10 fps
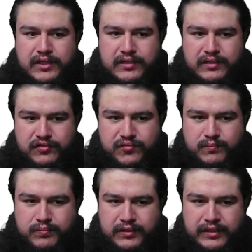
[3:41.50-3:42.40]

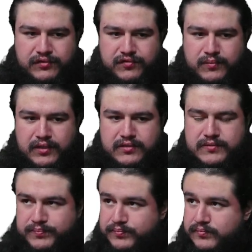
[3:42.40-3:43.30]
displacement.
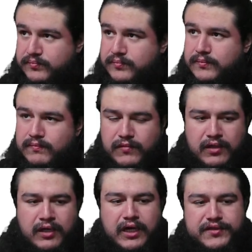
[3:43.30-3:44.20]

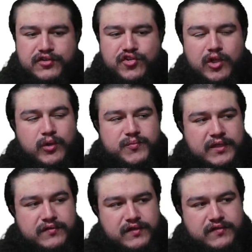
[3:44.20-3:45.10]
There's always
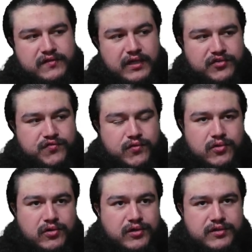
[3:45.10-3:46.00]
been TTS
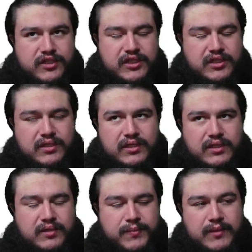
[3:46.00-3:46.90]
for the
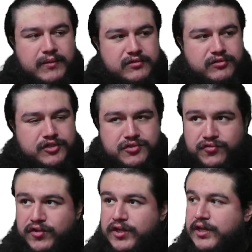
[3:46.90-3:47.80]
PayPal
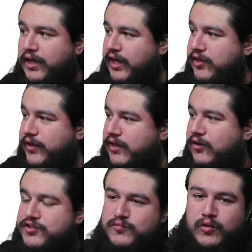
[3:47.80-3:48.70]
donations. Anyway,
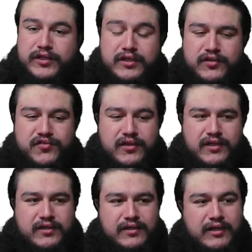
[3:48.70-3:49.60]
oh, why did I say
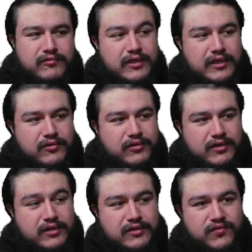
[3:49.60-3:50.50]
that out loud
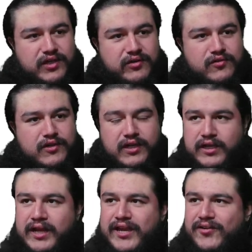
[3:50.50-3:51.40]
in the video?
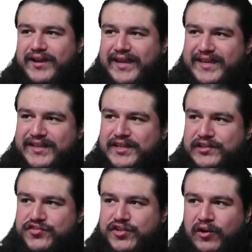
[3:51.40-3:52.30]
Anyway,
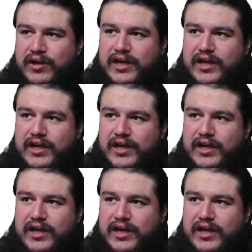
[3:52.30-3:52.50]
so